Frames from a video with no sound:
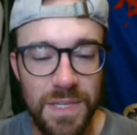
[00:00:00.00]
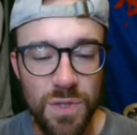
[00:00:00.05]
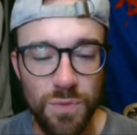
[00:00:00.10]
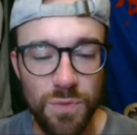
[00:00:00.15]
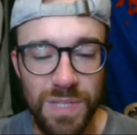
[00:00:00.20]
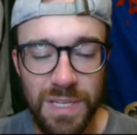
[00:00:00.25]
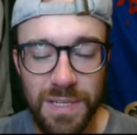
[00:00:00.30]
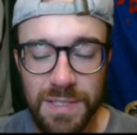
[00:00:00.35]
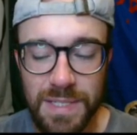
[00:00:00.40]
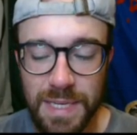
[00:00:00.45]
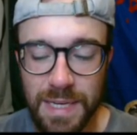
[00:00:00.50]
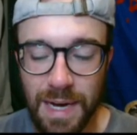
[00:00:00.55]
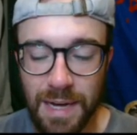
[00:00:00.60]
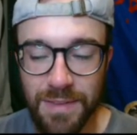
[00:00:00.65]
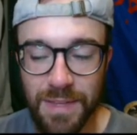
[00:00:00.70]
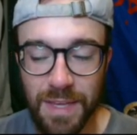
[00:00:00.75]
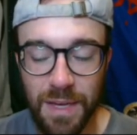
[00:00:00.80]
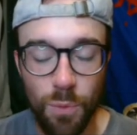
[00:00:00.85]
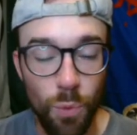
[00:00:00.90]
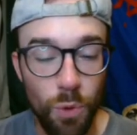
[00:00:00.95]
So Tennessee, I
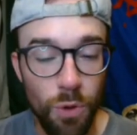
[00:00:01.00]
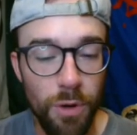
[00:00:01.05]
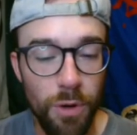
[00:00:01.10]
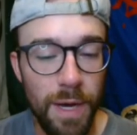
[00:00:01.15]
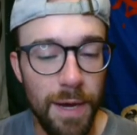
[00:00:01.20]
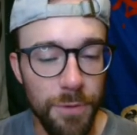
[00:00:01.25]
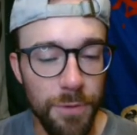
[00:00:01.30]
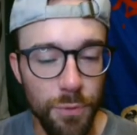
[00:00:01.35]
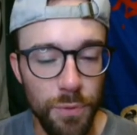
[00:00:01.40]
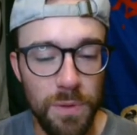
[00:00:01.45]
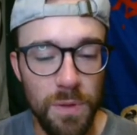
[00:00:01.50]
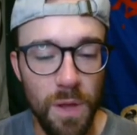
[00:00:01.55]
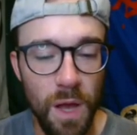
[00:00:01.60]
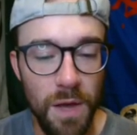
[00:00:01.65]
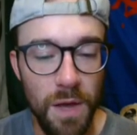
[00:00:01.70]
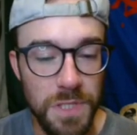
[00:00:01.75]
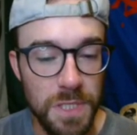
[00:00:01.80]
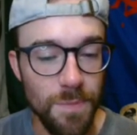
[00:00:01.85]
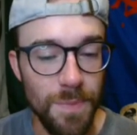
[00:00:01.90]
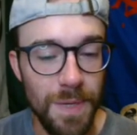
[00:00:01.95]
think, will have three
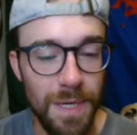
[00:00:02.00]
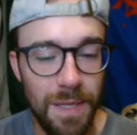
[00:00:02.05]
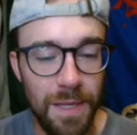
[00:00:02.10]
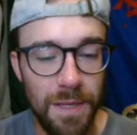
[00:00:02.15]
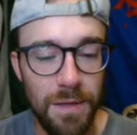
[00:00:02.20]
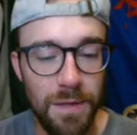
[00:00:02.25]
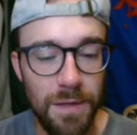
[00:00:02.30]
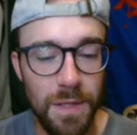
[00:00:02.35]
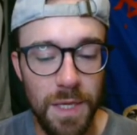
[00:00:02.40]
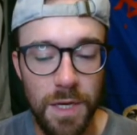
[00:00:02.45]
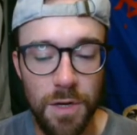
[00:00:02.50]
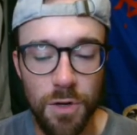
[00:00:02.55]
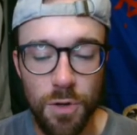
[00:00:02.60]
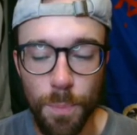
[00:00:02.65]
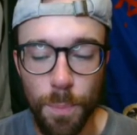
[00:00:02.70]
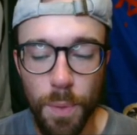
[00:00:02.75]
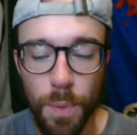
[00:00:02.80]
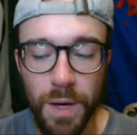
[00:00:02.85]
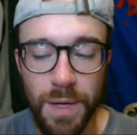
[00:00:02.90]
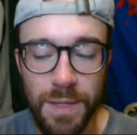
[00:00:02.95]
losses by the end of the year,
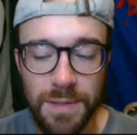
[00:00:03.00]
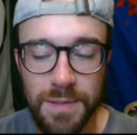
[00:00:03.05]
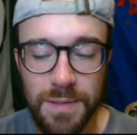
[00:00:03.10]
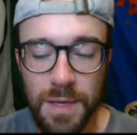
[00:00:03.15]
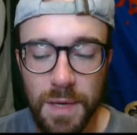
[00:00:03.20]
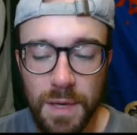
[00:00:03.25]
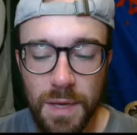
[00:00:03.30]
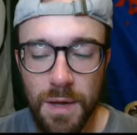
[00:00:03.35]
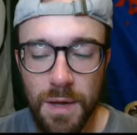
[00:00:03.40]
but